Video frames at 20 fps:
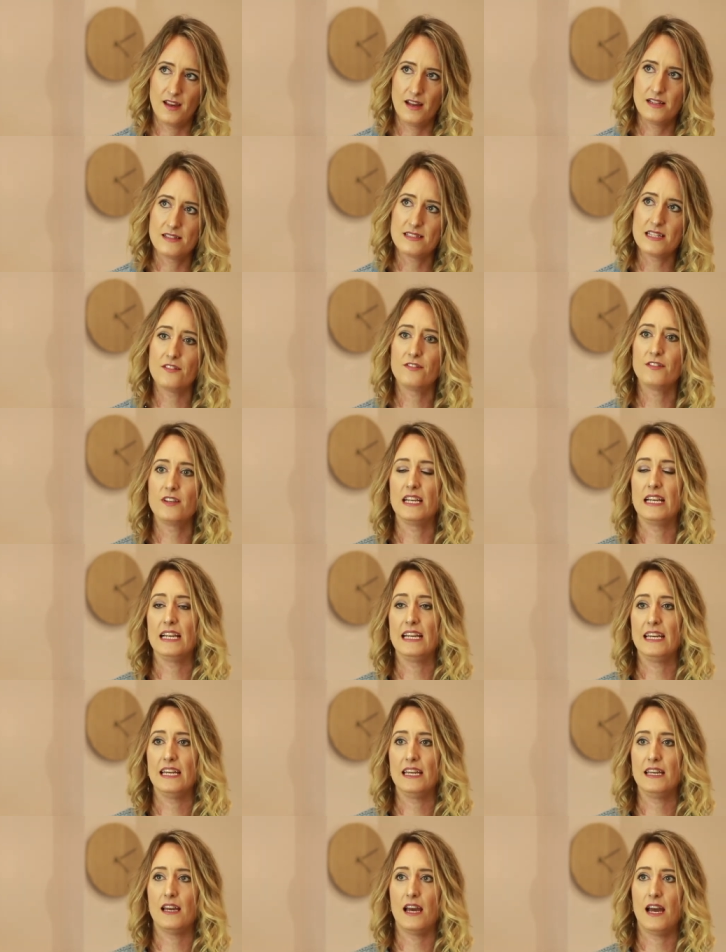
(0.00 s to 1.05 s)

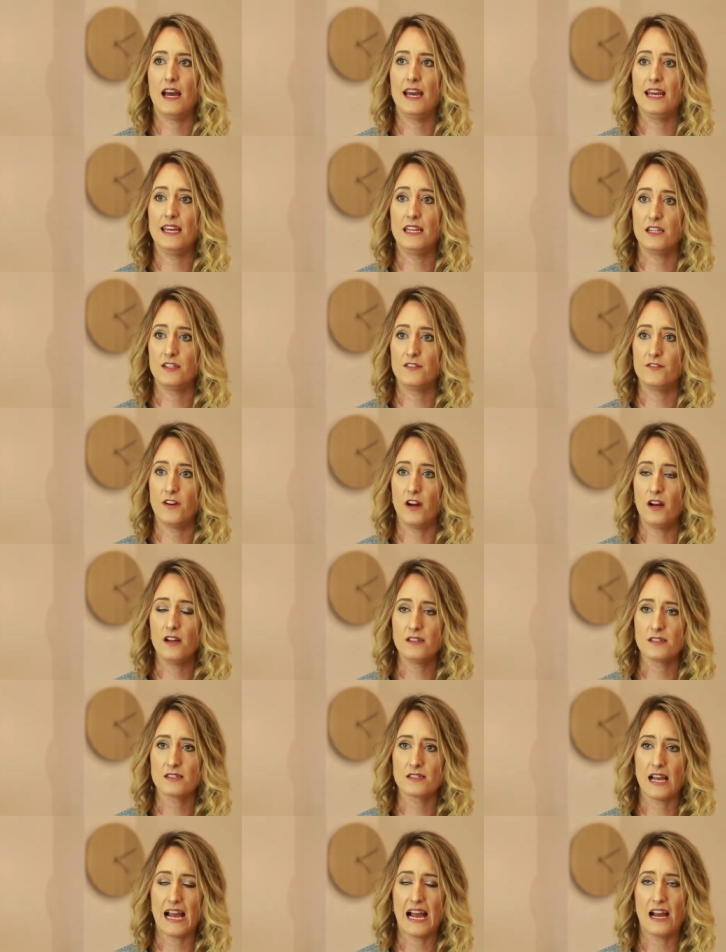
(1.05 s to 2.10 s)
Definitely in
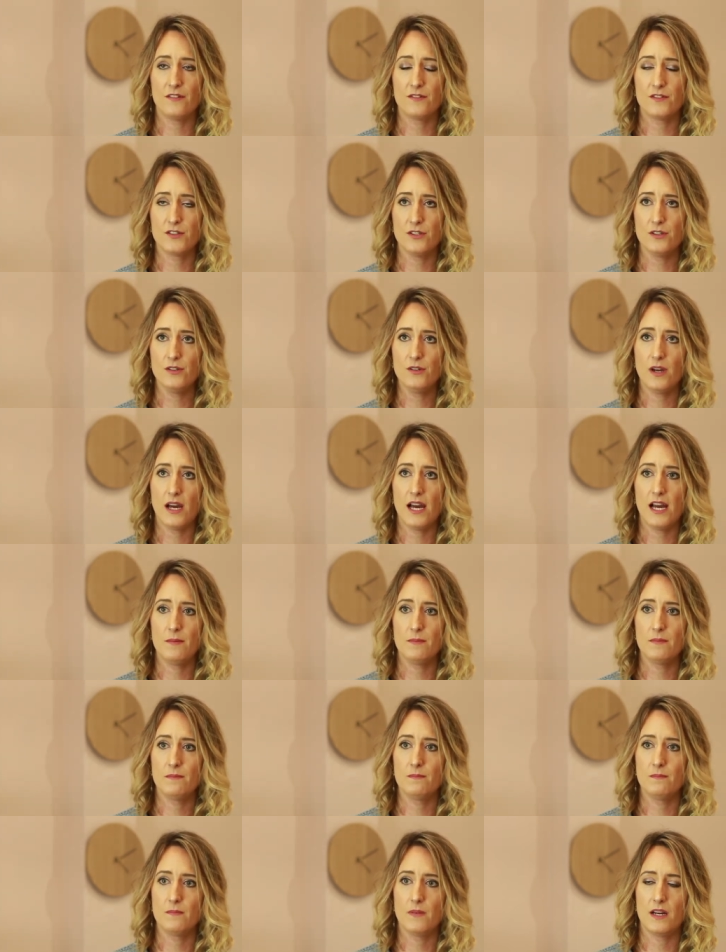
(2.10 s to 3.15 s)
advance, I have to. I
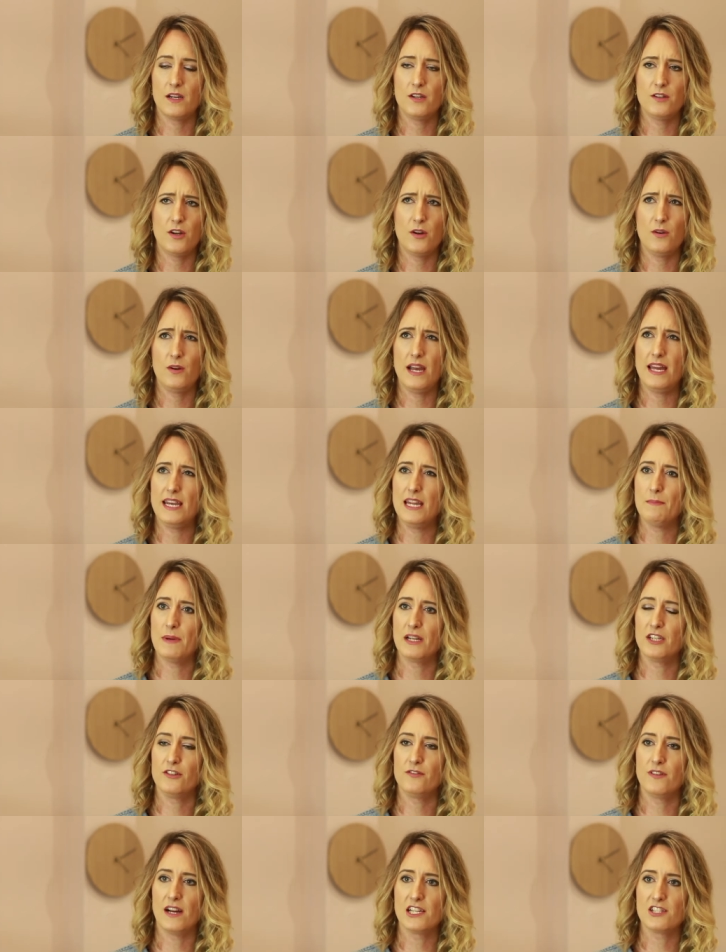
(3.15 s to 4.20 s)
don't know any
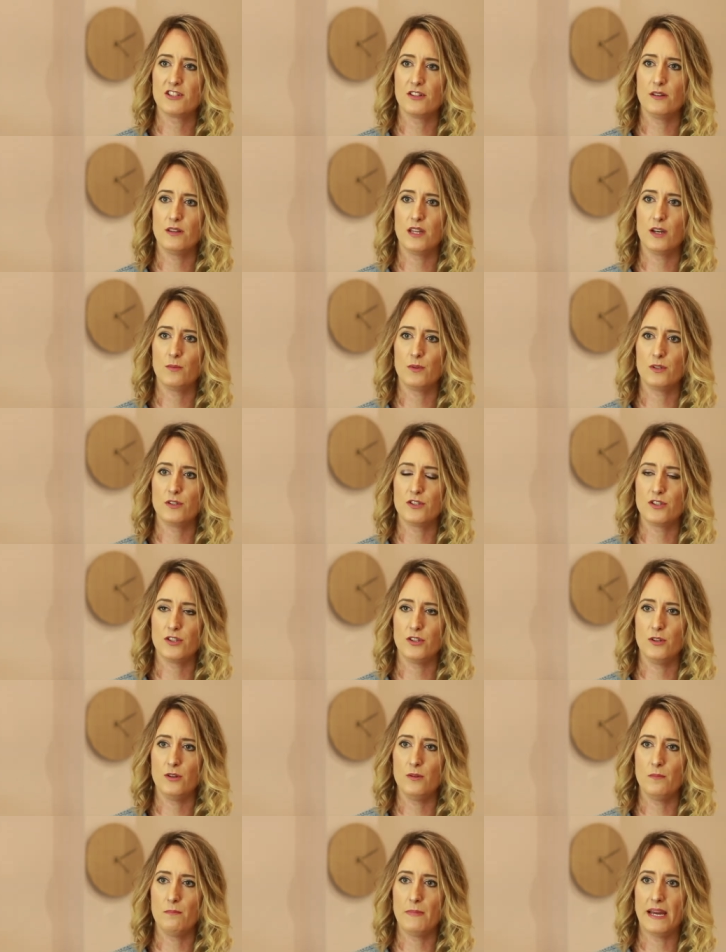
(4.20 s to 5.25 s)
manufacturer that would
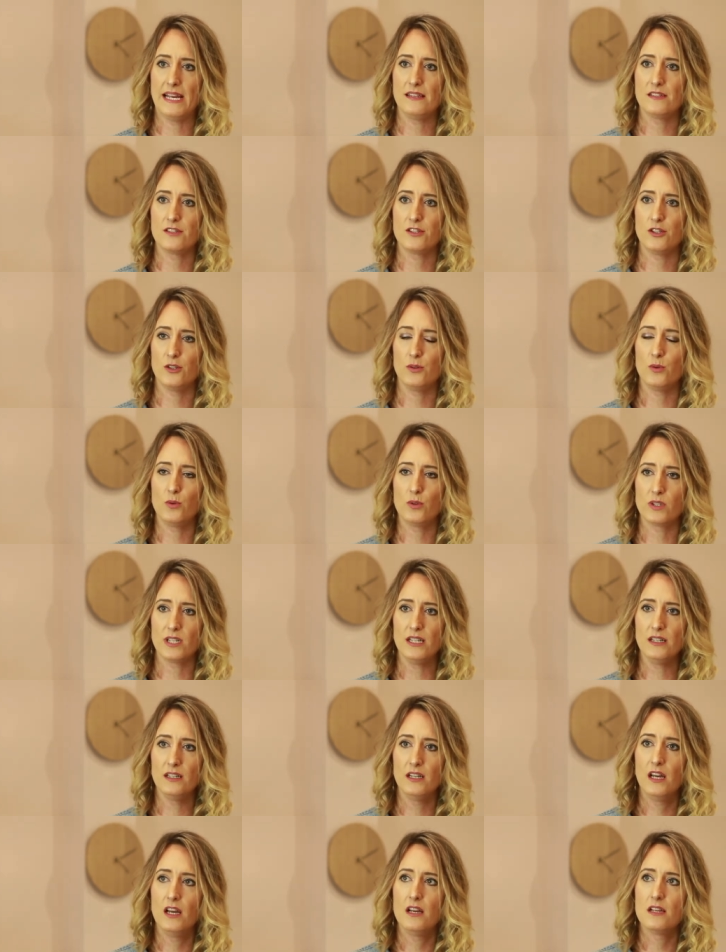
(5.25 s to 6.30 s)
do made to order,
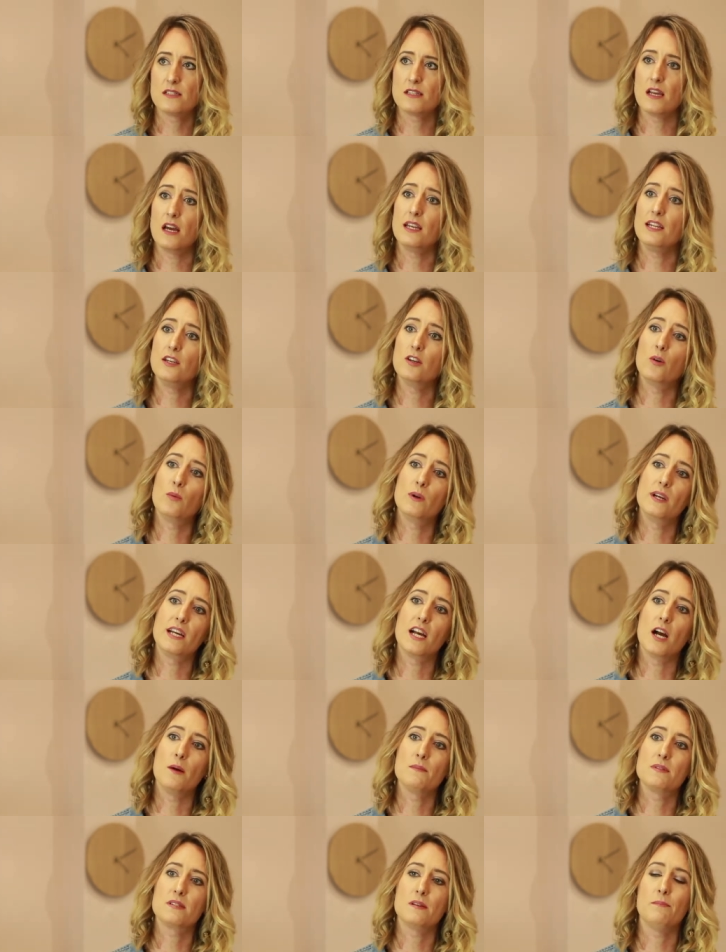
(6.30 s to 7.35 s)
certainly not when it
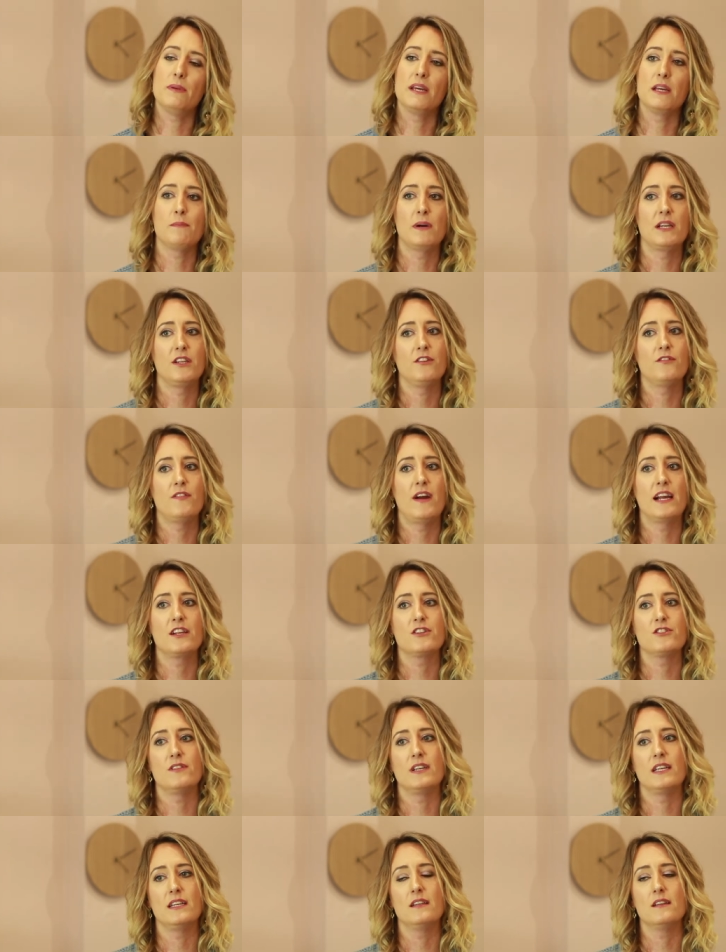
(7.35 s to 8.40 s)
comes to big
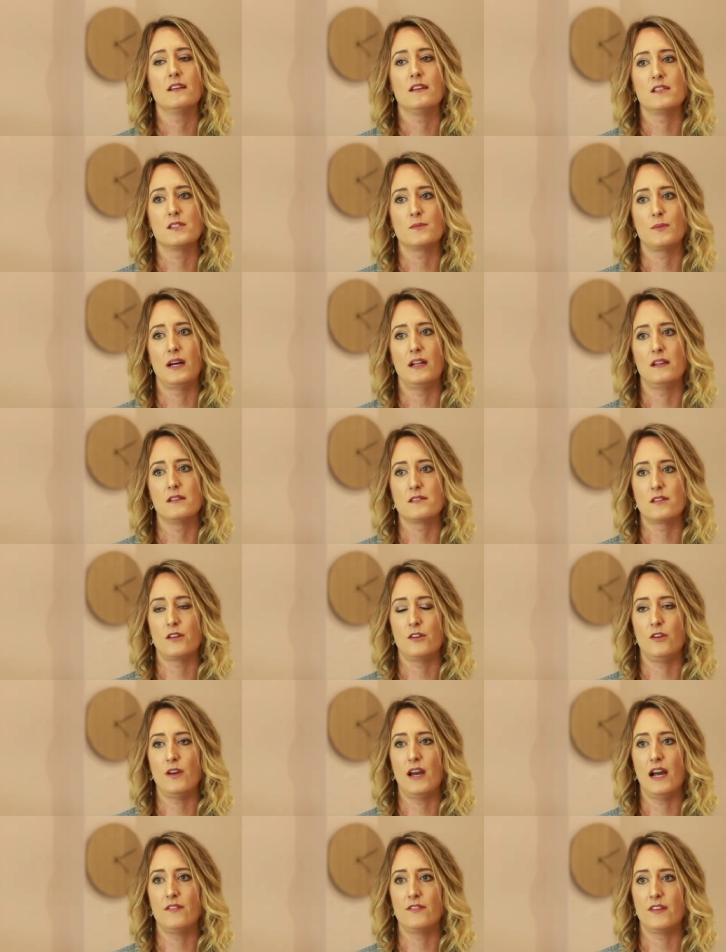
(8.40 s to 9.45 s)
manufacturing as well. So you
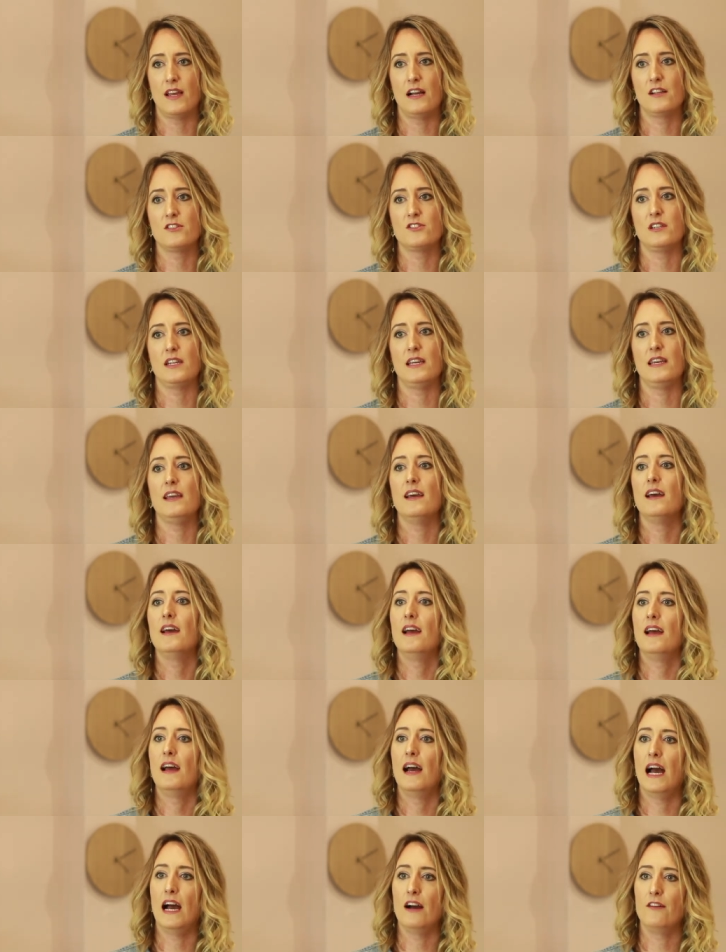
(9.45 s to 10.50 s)
have to actually
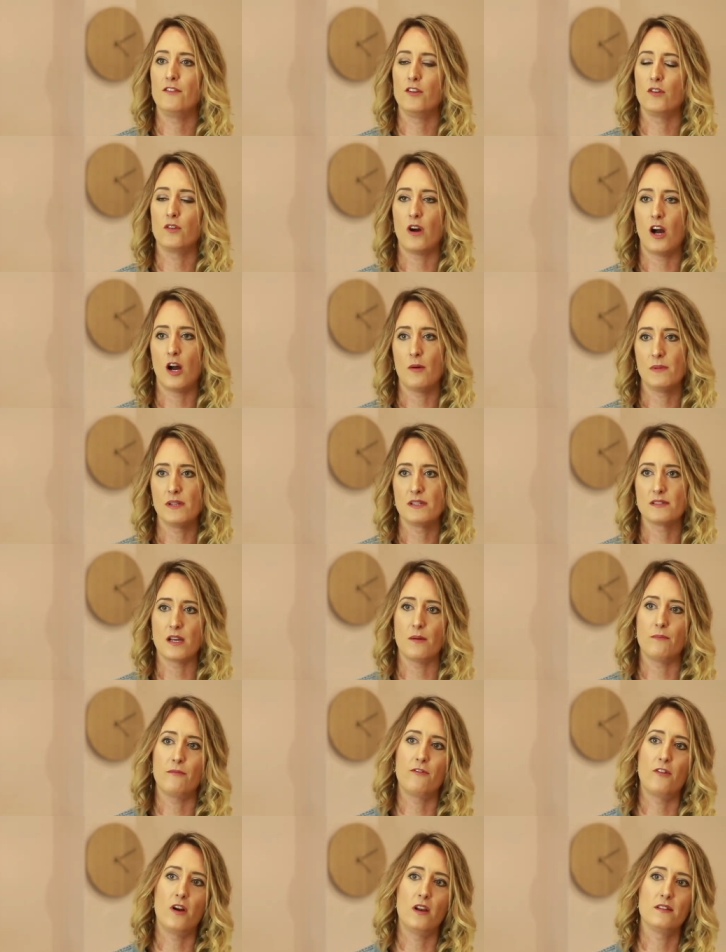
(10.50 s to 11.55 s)
have your garments
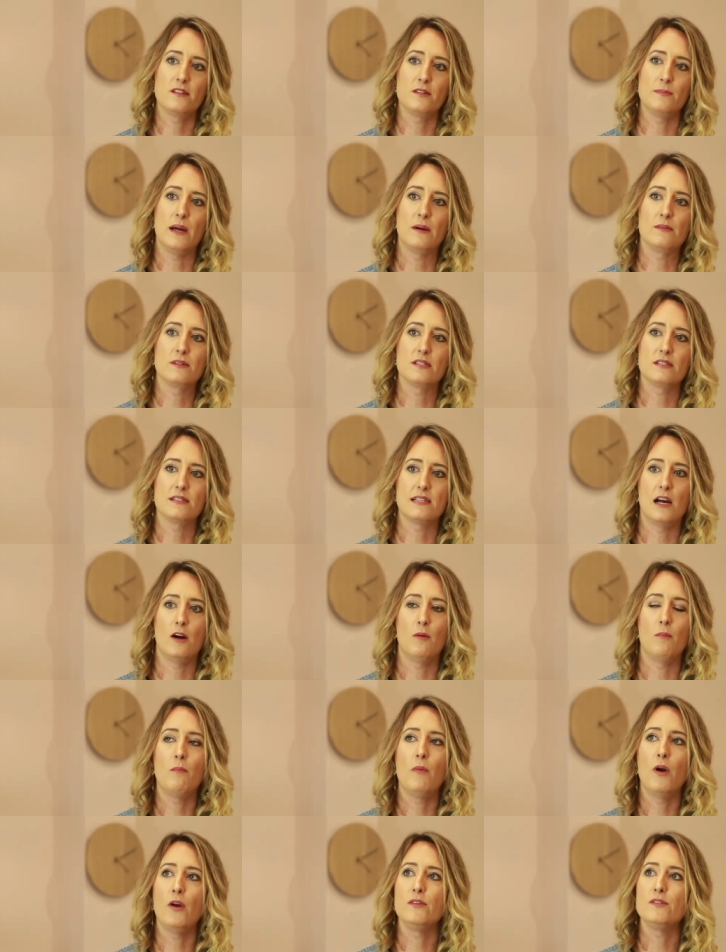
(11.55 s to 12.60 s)
up front to be able to sell.
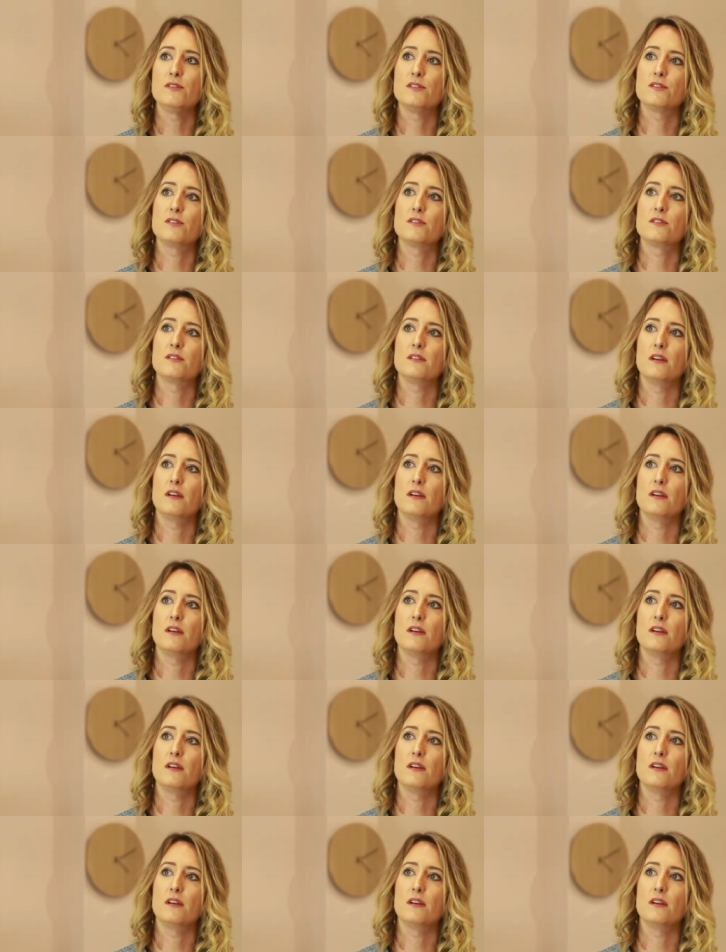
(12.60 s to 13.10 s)
Most